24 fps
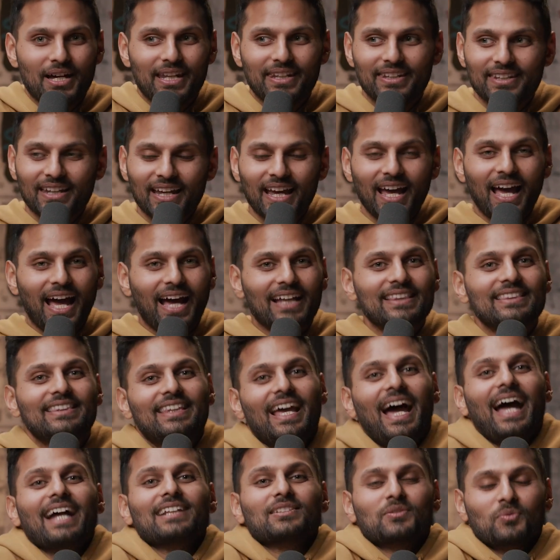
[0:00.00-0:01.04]
and and
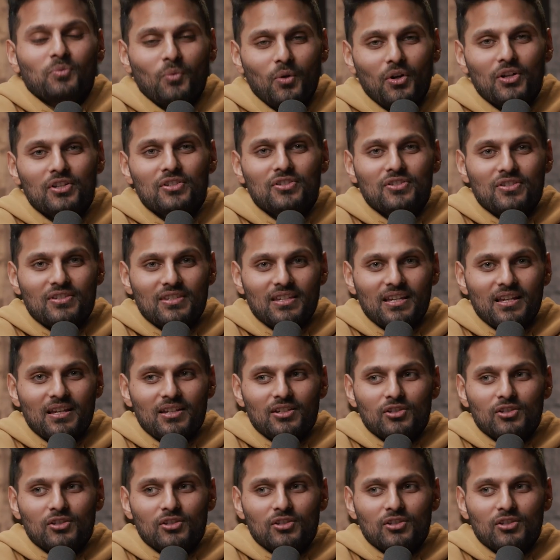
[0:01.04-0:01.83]
that's what's